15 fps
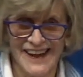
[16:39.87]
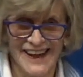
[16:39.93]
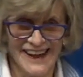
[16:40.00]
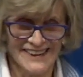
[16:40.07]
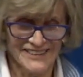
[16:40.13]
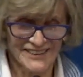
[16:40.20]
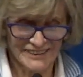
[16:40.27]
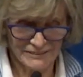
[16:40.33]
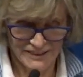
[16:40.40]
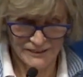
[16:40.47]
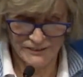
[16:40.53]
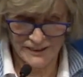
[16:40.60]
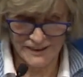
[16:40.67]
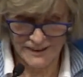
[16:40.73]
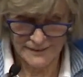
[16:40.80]
And she was
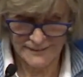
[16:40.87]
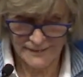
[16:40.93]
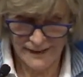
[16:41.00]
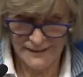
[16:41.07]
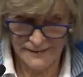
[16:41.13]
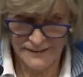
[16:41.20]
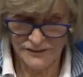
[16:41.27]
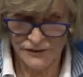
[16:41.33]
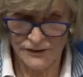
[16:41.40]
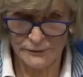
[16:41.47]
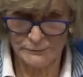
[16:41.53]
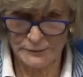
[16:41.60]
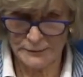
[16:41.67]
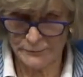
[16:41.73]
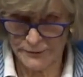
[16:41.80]
very excited that she
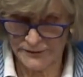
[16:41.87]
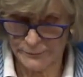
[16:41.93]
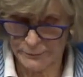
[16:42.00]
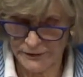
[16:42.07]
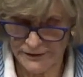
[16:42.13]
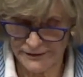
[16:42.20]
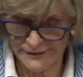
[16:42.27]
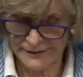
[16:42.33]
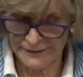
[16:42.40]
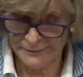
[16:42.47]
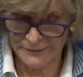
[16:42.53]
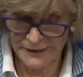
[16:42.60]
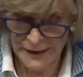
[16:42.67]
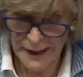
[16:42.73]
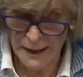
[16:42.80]
had been with the
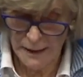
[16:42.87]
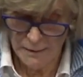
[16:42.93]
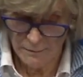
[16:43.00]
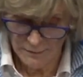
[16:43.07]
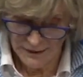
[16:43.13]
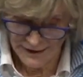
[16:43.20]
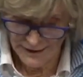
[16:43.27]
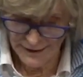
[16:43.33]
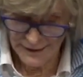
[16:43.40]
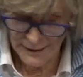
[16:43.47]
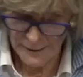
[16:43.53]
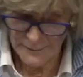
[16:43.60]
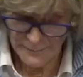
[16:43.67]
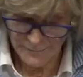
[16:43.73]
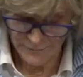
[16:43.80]

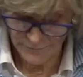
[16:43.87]
president.